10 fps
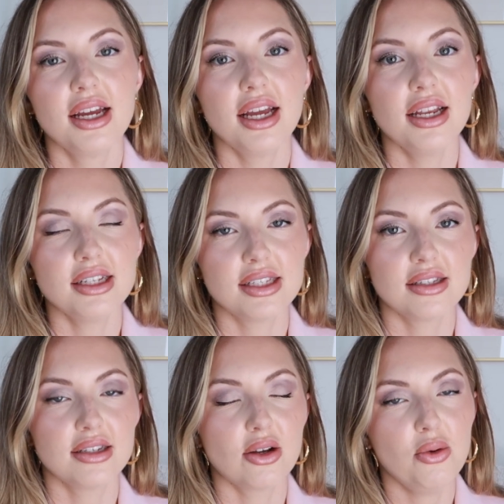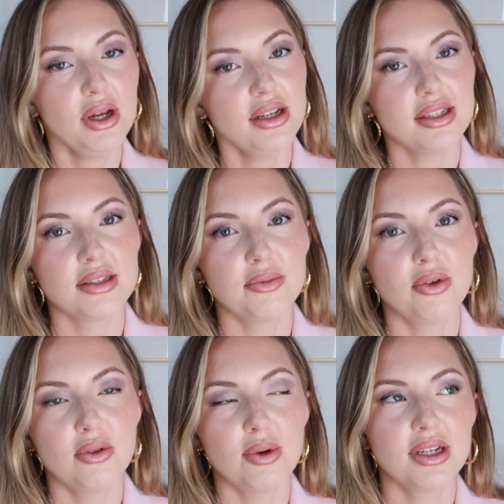It is quite a
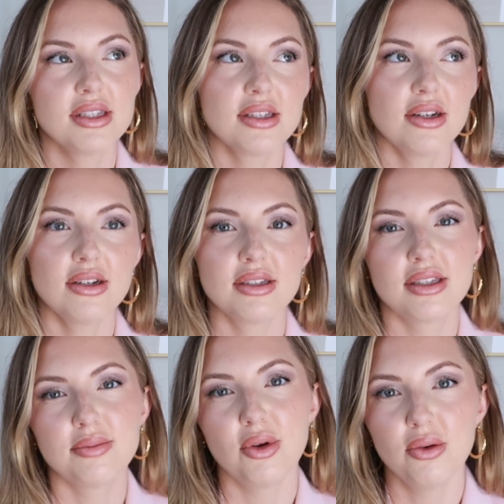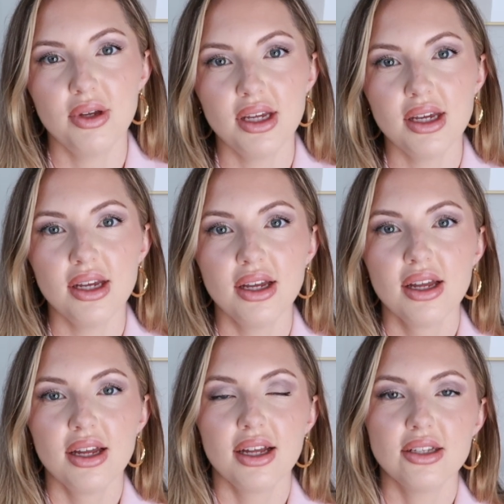smooth one. It's not smoky.
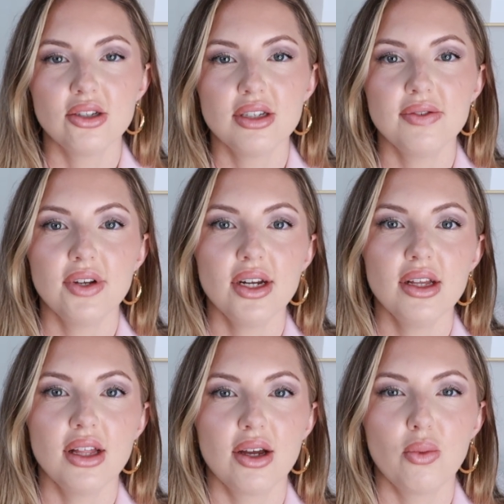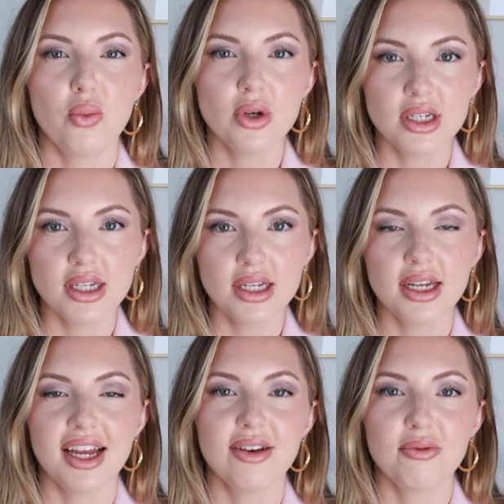It's just very like woody
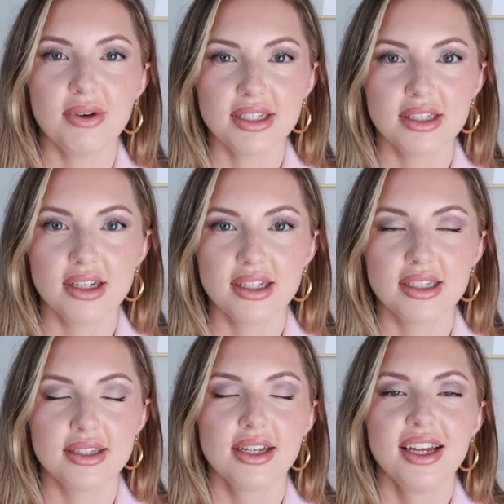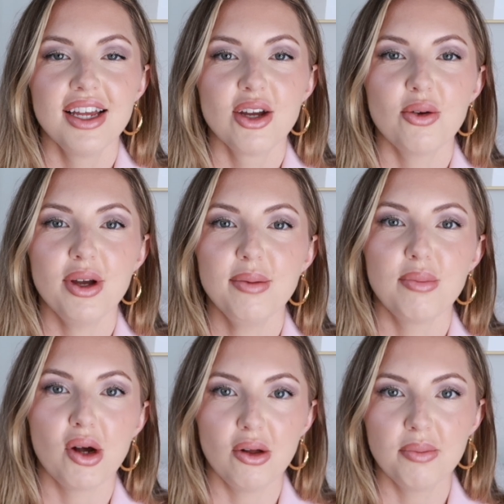and resinous, quite
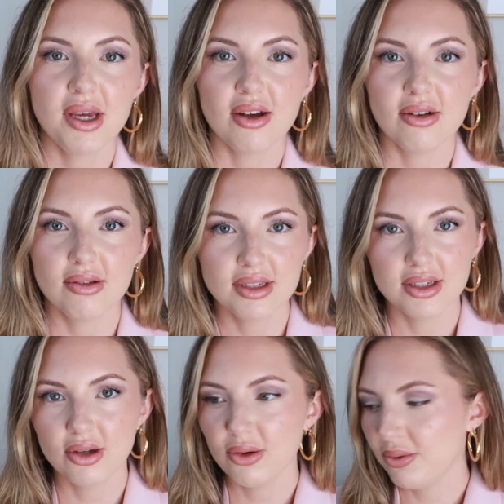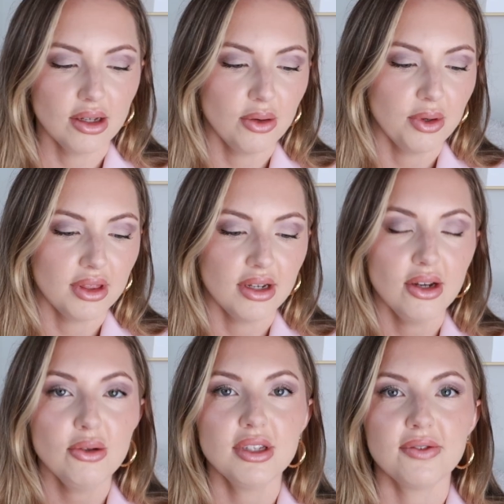balmy also. So the
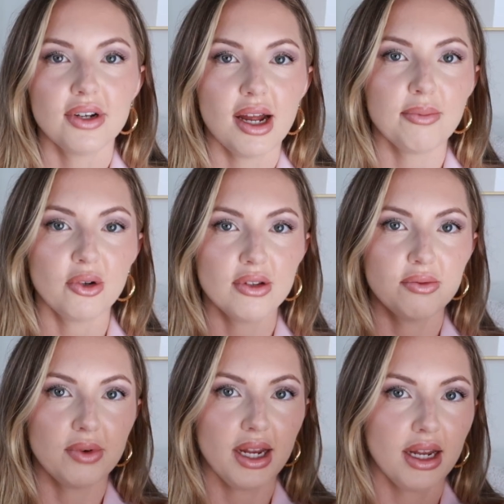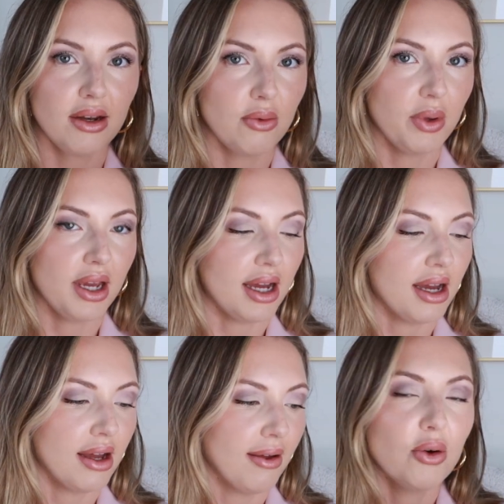notes for Emerald Rain, we have